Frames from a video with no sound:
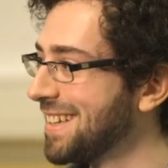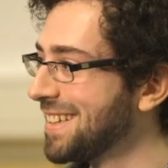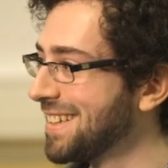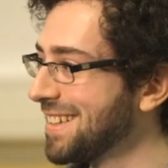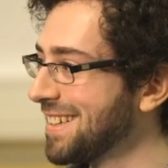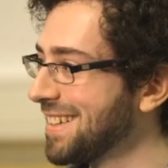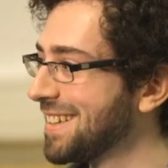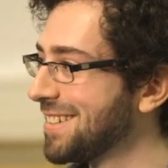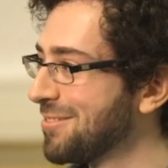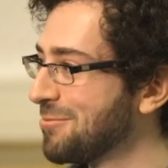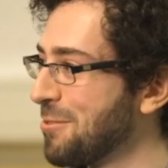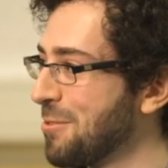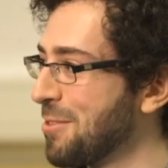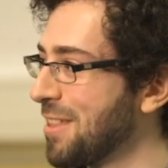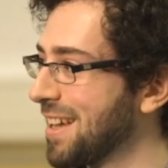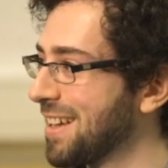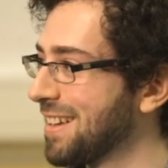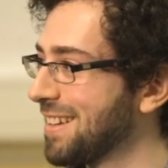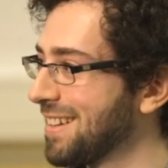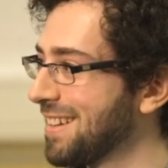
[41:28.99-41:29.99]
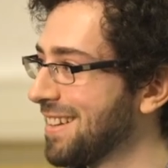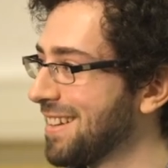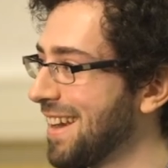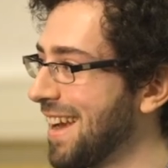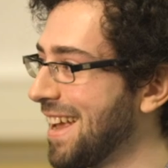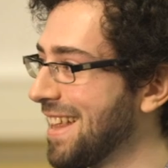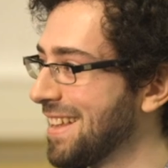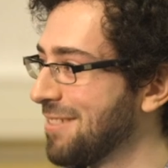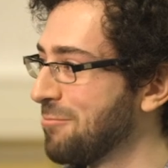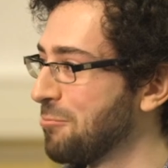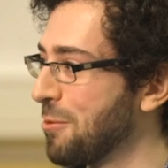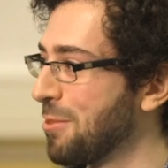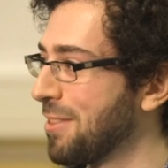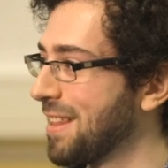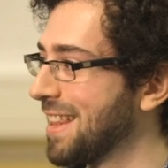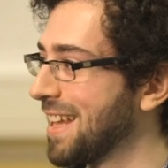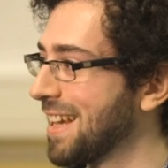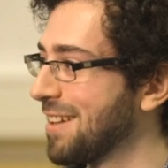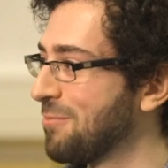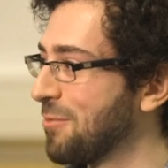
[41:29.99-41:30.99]
Right. With like Eh,
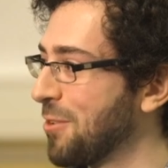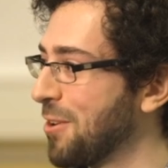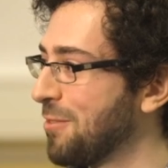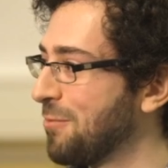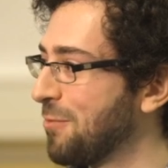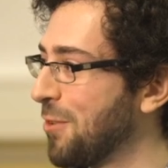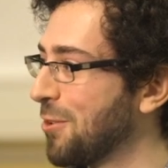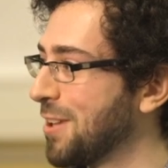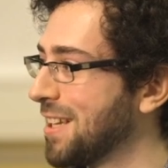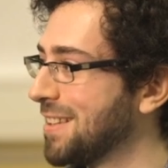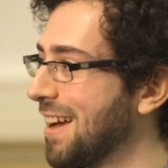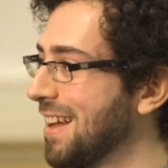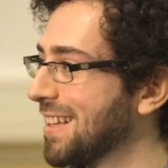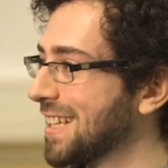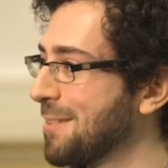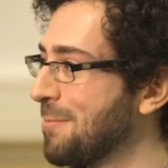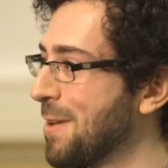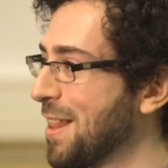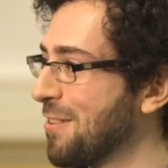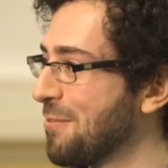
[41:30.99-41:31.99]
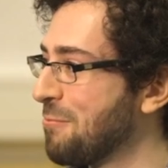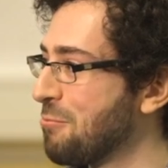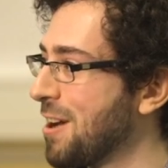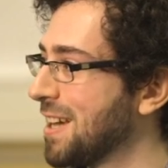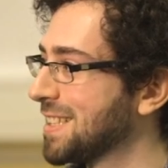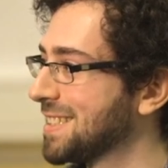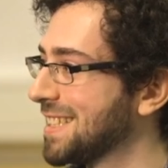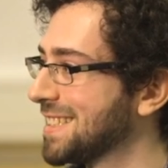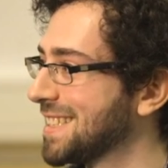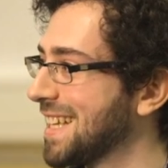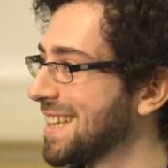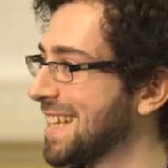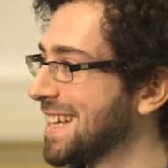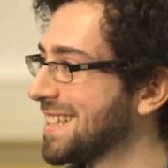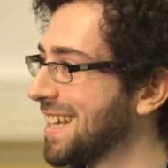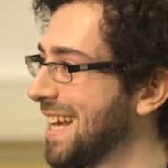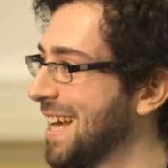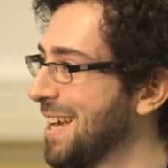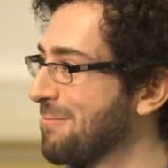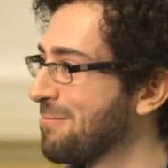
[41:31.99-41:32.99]
with like a fairly non-competitive process at
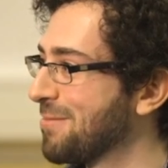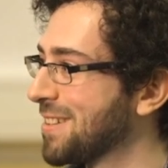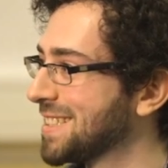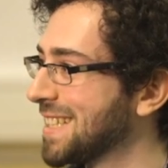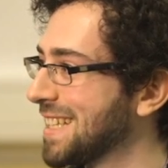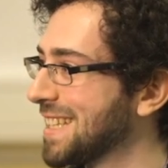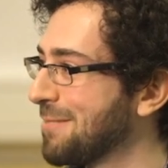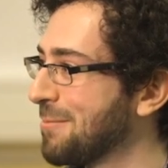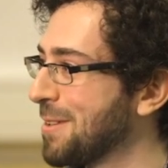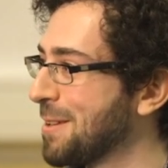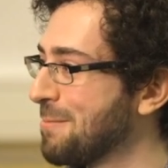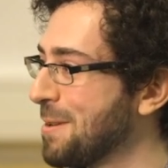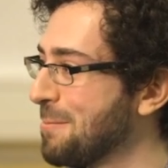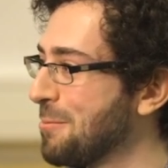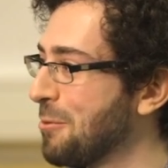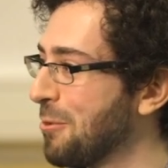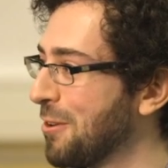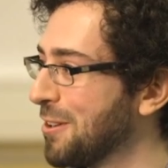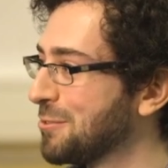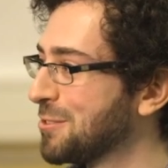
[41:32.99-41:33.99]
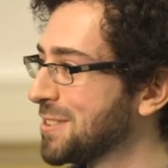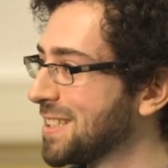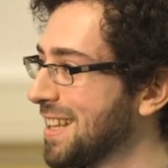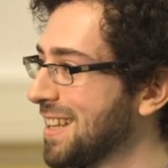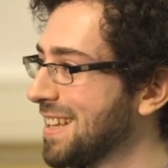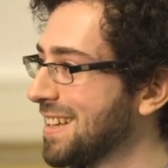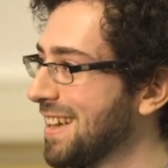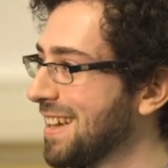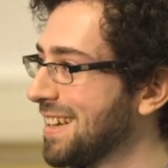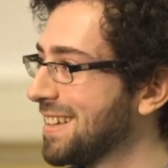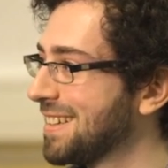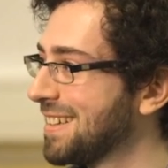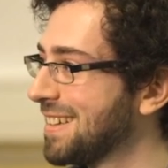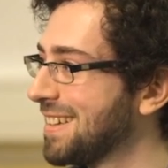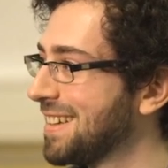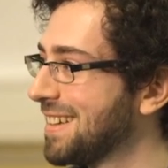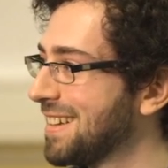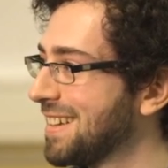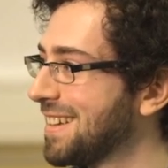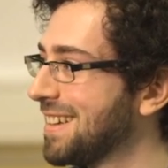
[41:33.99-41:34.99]
that time because not that right. many people were interested in it yet.
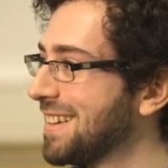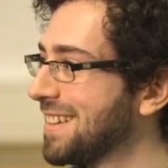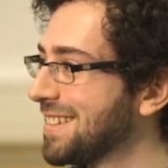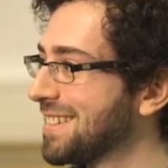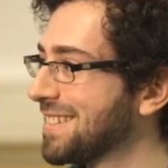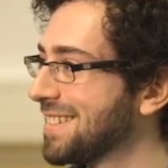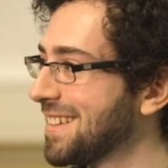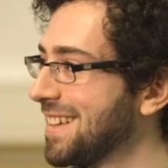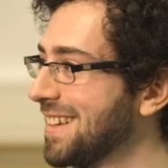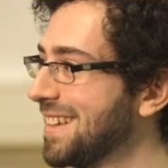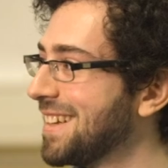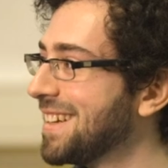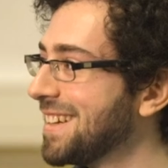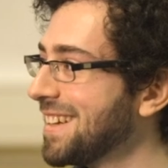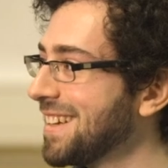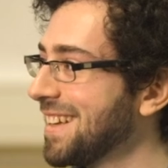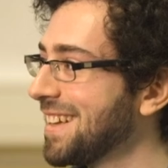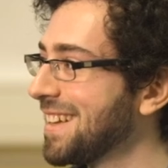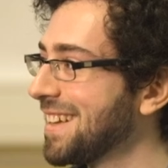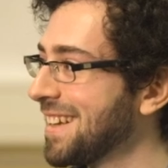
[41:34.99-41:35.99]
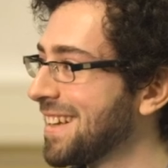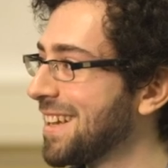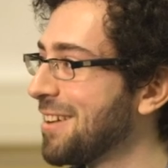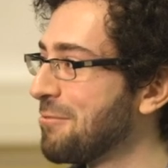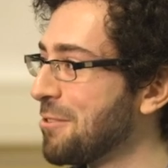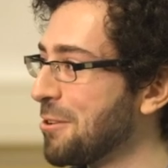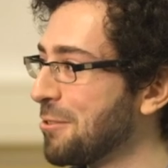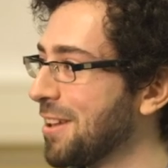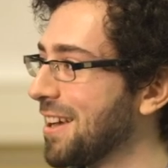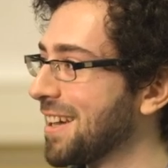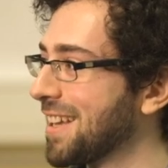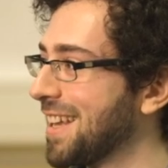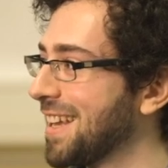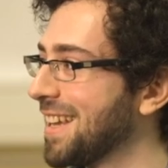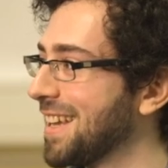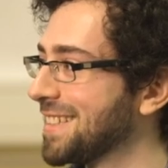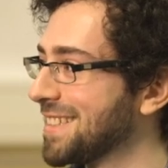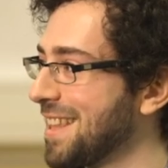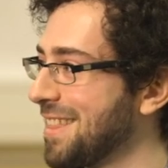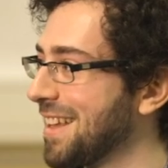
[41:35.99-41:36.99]
Okay, so like so get real lucky. Get real that's, lucky
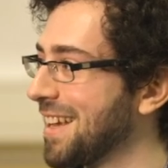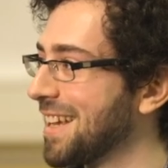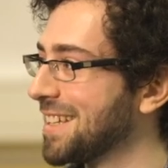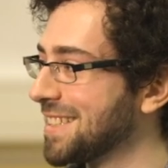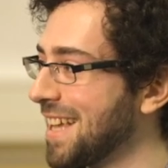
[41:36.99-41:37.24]
that's, is I think yeah.